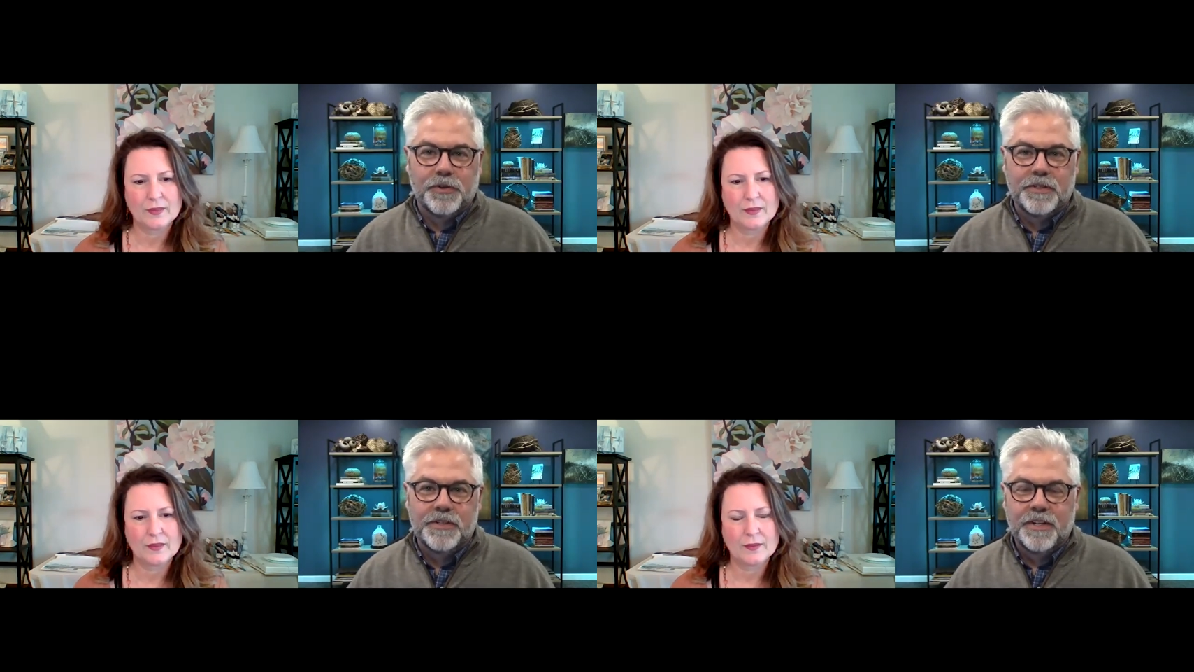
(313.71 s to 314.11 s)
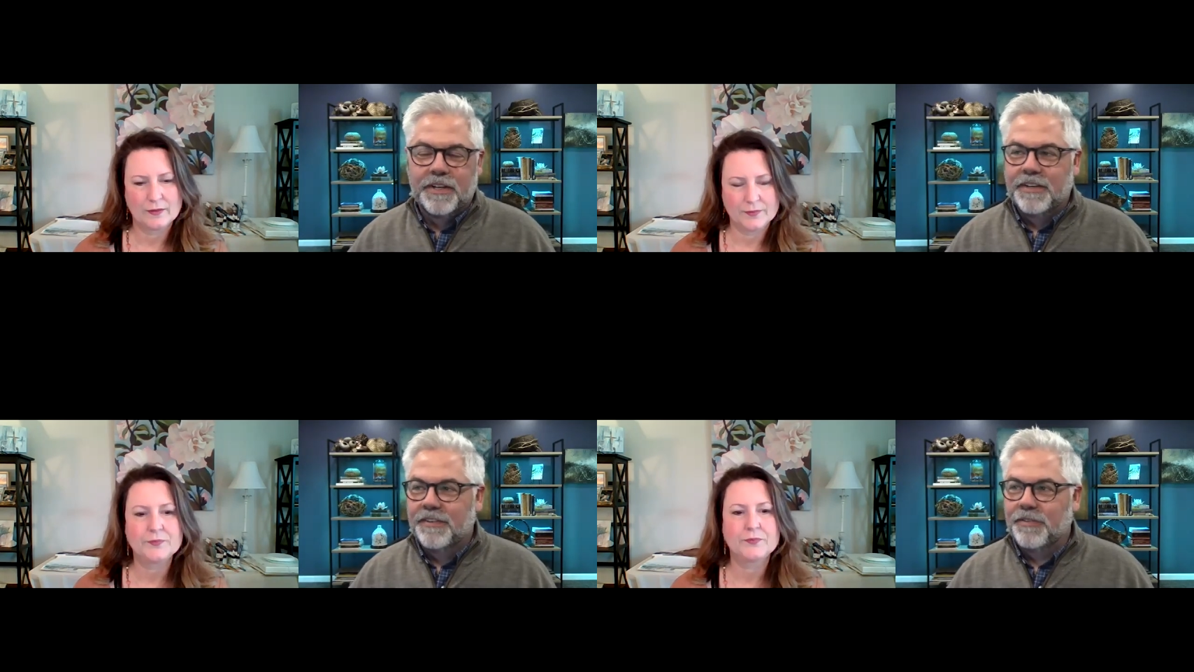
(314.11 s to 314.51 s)
Speaker 1: is
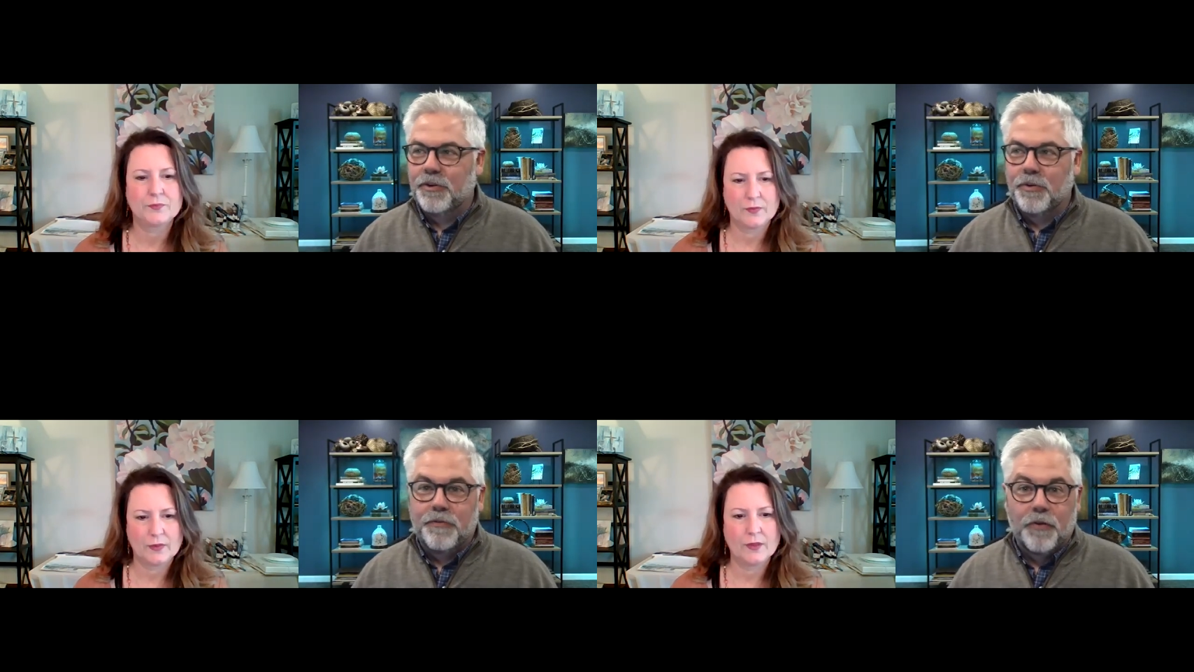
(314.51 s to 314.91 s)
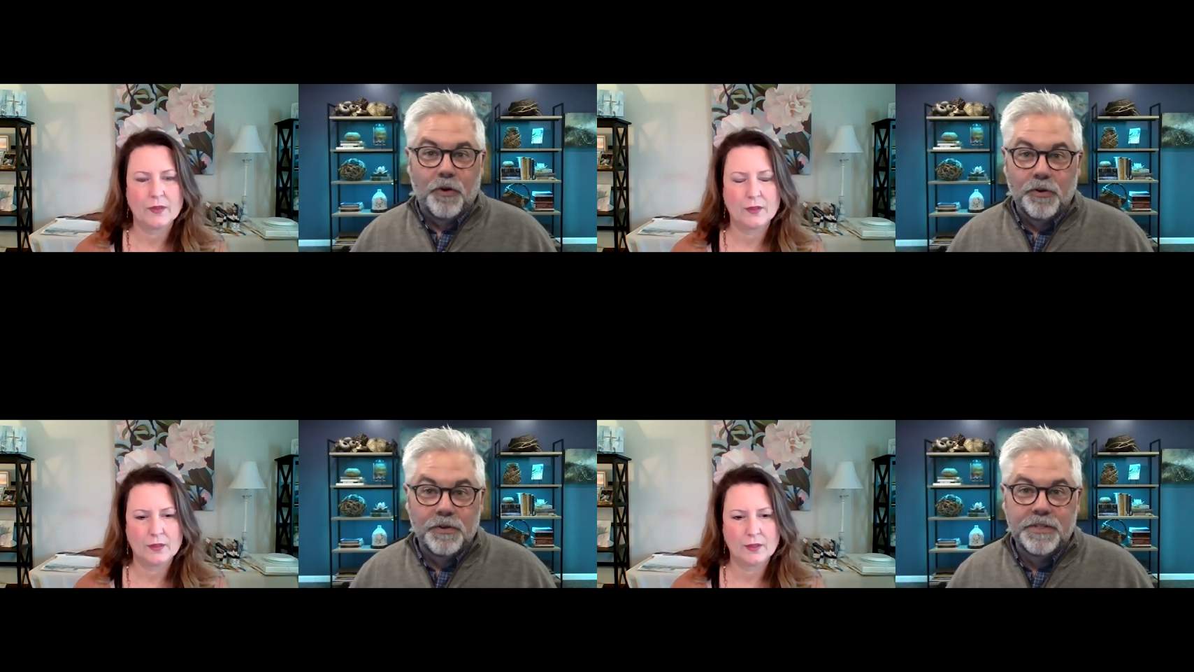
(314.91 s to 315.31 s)
through
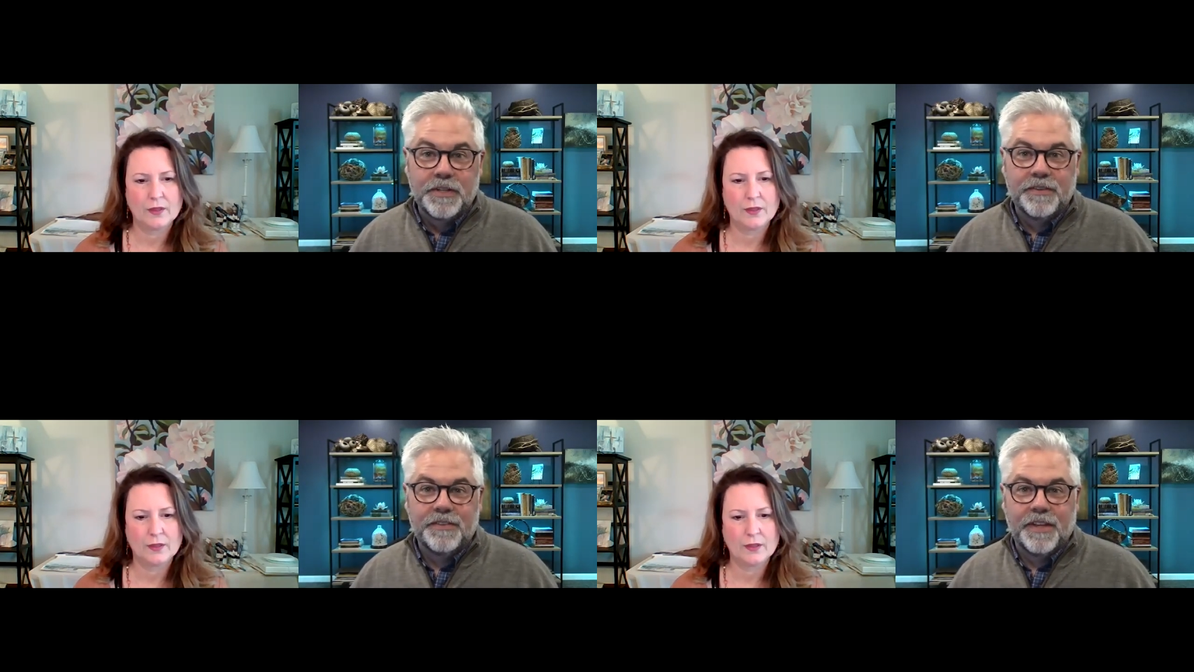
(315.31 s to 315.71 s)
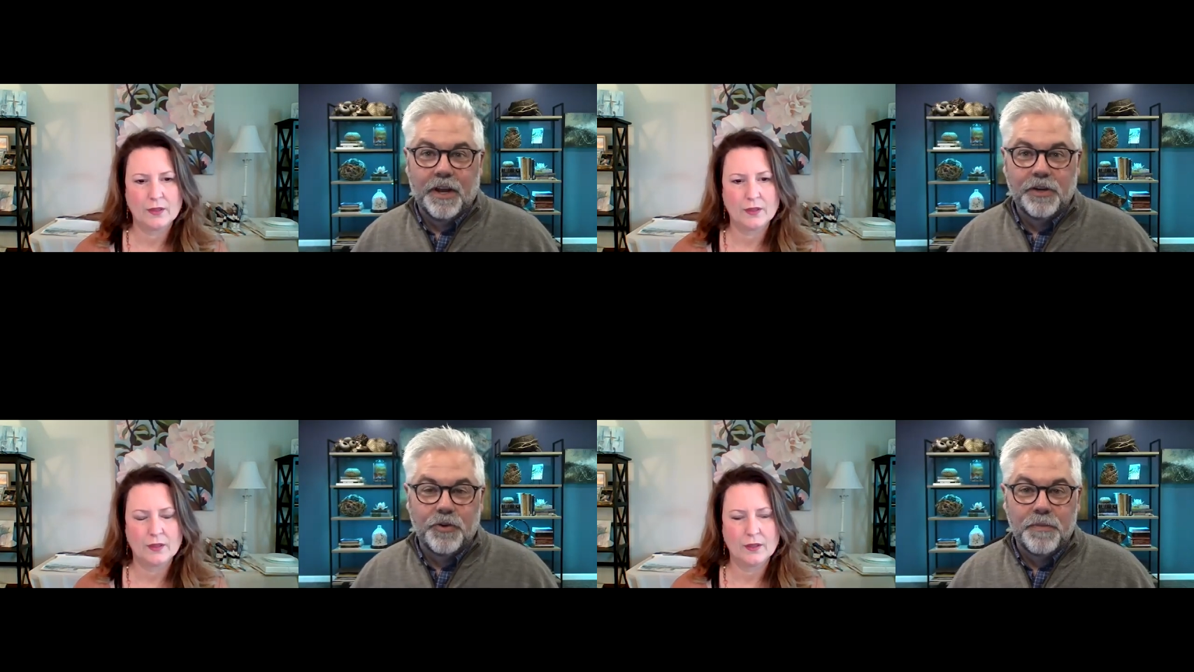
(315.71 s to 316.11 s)
referrals in the
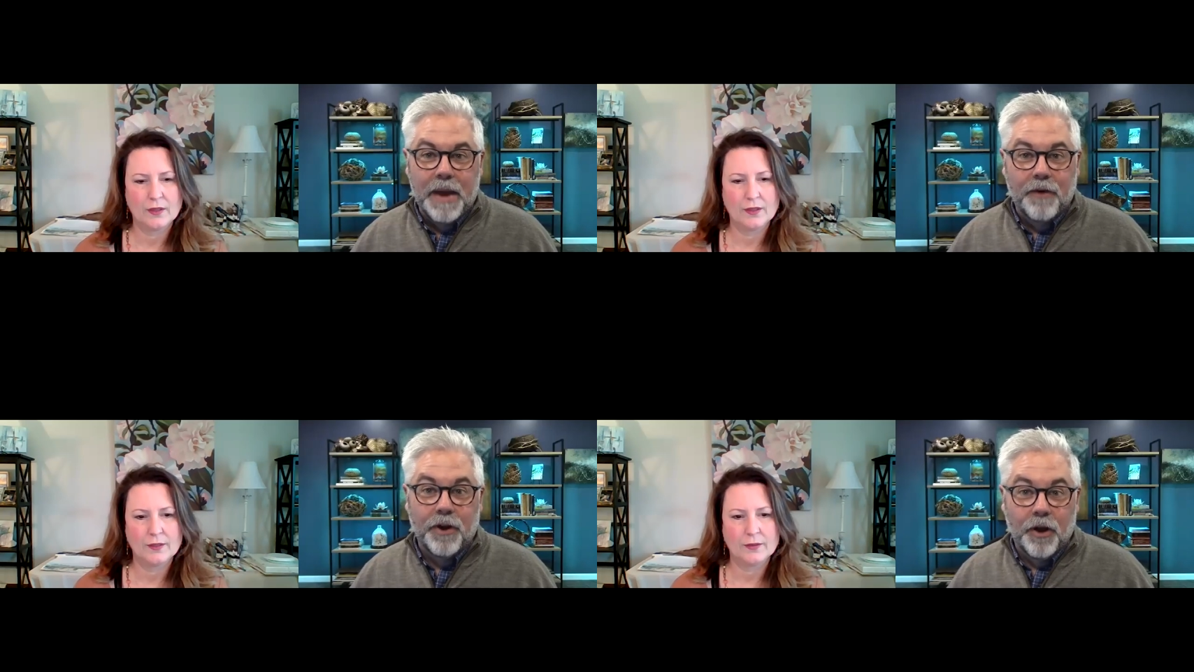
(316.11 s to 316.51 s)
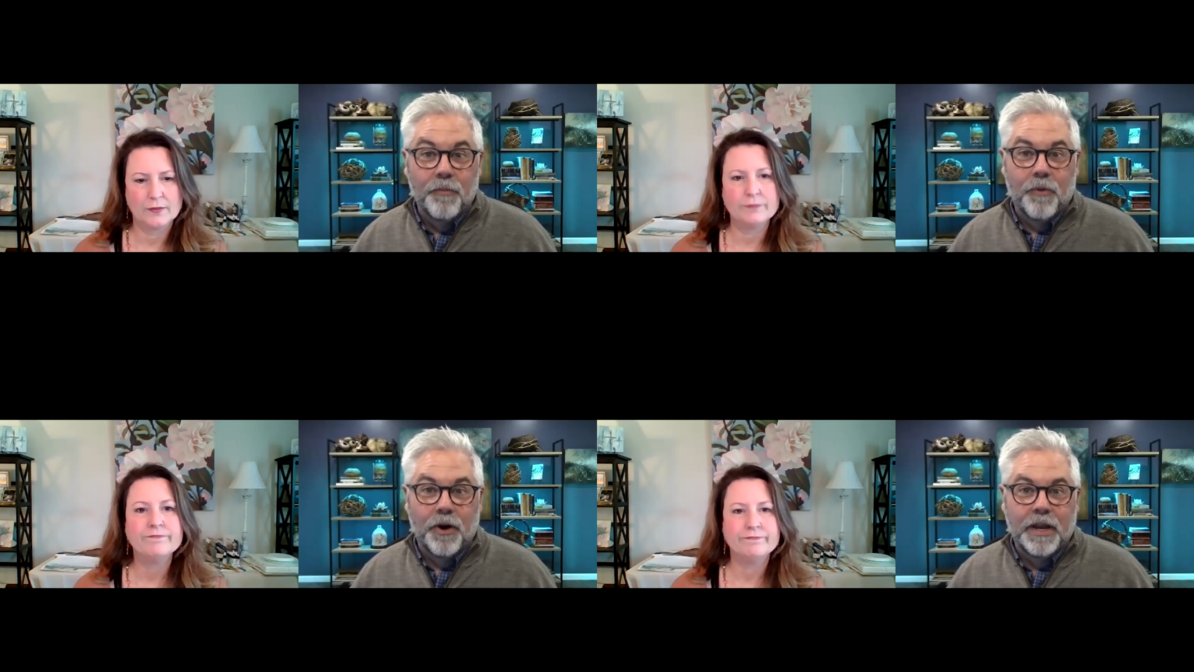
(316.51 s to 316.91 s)
luxury mountain
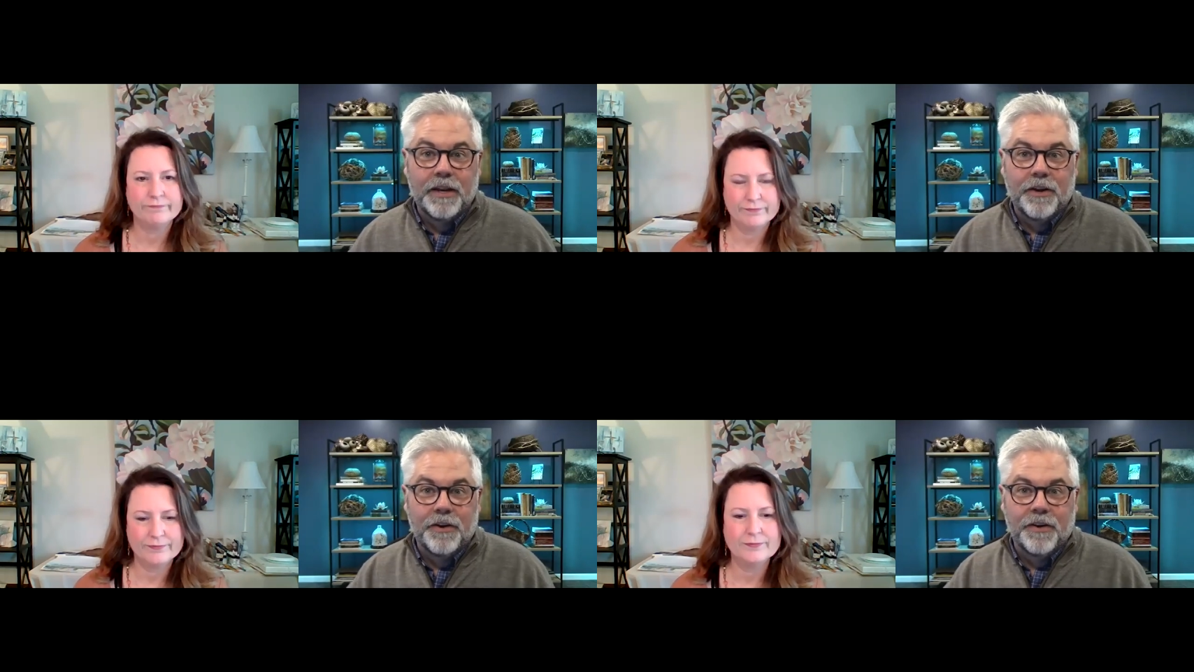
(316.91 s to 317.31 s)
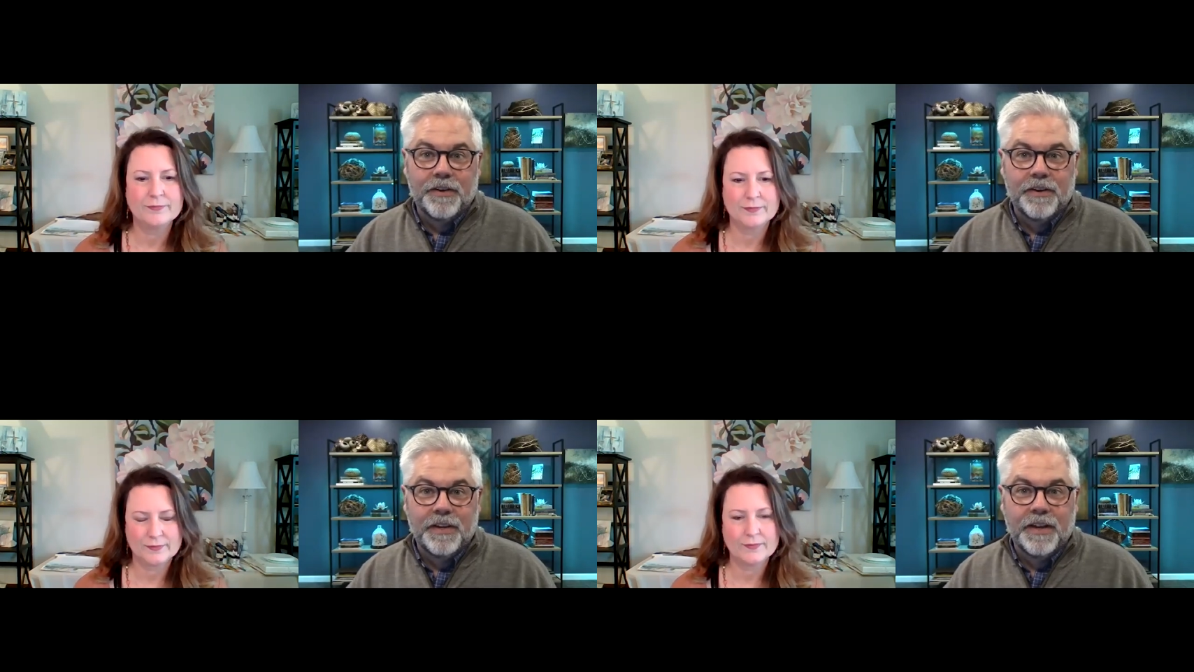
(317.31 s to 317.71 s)
home market here
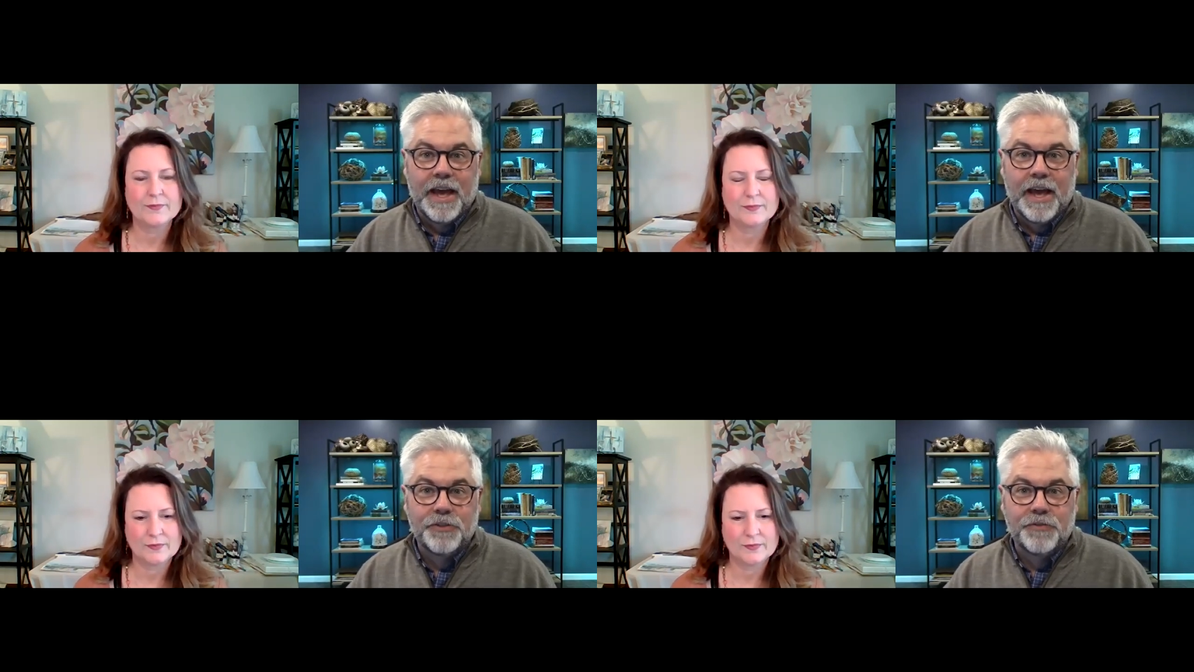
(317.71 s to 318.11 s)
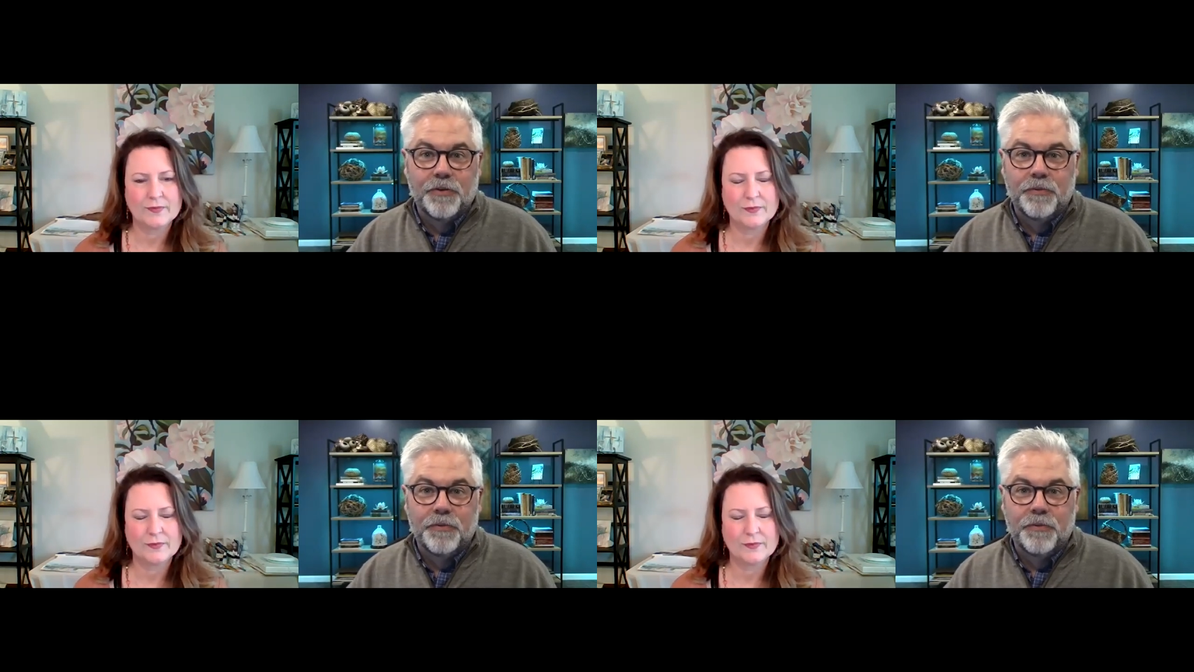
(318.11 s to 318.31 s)
in, in Asheville.